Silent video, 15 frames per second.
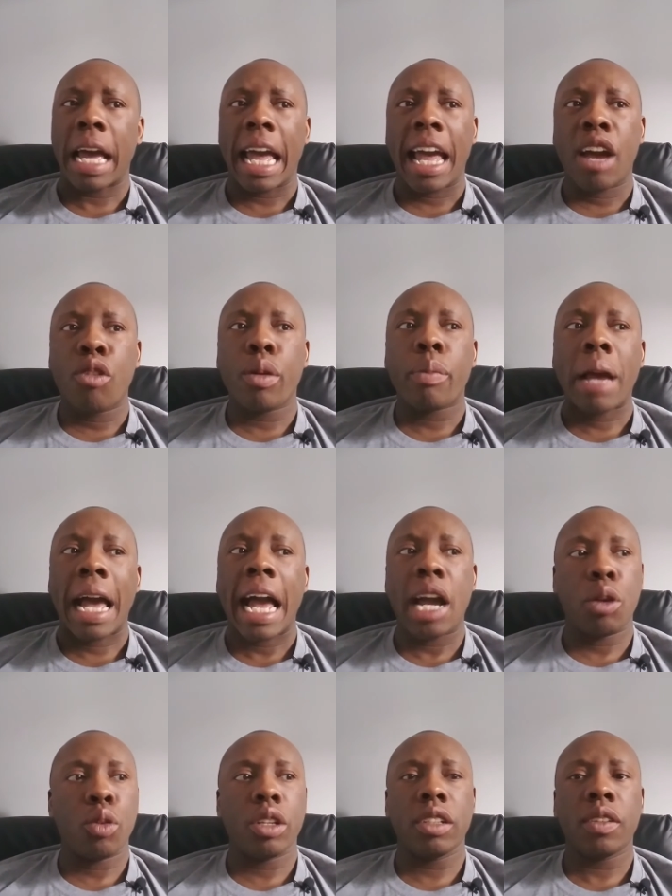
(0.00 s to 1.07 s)
how
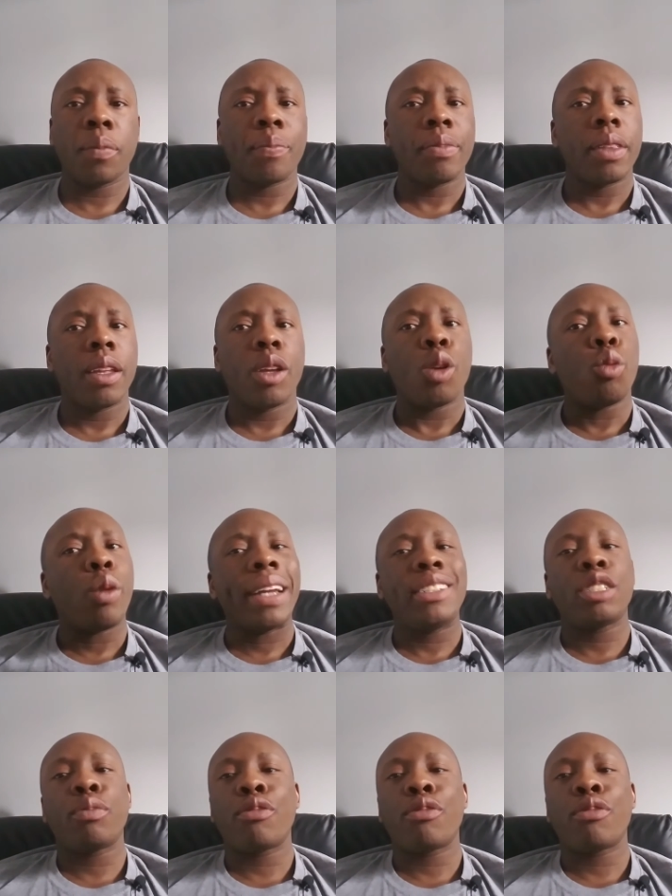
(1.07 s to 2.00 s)
empowered white